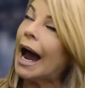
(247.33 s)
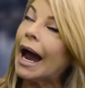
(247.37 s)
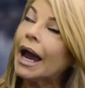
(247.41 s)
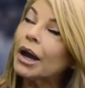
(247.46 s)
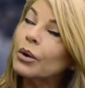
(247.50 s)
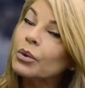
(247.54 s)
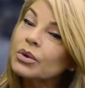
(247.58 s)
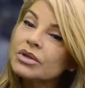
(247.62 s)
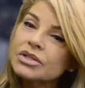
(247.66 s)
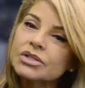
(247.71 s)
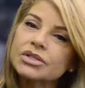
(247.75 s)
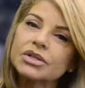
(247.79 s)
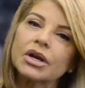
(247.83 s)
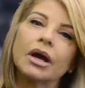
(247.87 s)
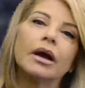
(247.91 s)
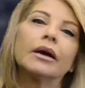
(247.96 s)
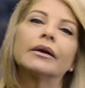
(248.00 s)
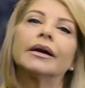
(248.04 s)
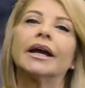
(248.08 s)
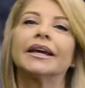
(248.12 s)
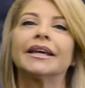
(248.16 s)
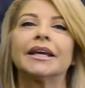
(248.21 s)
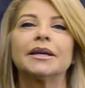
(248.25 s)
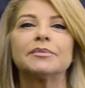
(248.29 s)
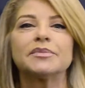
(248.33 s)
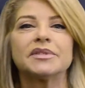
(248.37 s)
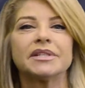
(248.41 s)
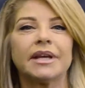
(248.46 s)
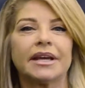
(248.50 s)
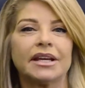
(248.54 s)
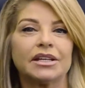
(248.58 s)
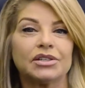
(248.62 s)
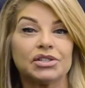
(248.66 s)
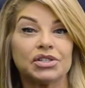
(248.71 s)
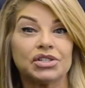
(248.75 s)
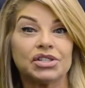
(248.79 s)
I was young. I keep
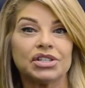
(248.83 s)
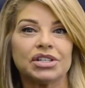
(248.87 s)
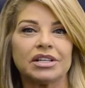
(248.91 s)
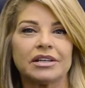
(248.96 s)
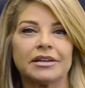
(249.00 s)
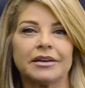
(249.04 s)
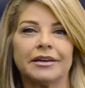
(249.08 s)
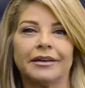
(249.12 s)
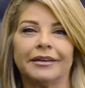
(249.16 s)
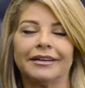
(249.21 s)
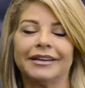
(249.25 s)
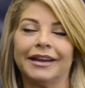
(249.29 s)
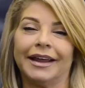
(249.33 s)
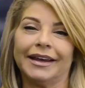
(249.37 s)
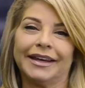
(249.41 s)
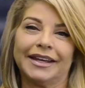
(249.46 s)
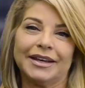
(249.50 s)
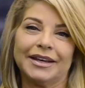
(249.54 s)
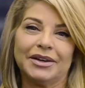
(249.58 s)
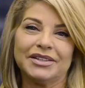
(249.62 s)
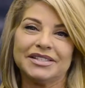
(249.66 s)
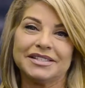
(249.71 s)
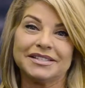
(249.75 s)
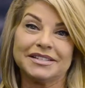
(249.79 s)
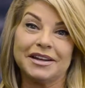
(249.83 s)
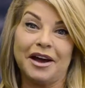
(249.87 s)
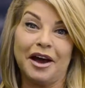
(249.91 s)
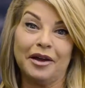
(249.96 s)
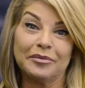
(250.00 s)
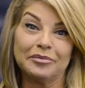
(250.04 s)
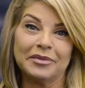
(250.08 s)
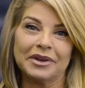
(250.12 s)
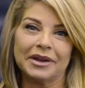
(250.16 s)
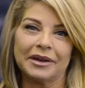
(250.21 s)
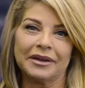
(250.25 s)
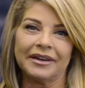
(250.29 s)
saying she, like it's
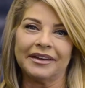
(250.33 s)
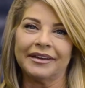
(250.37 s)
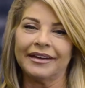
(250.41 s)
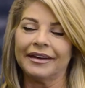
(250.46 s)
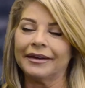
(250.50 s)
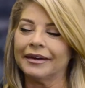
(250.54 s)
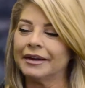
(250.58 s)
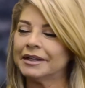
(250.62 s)
not me.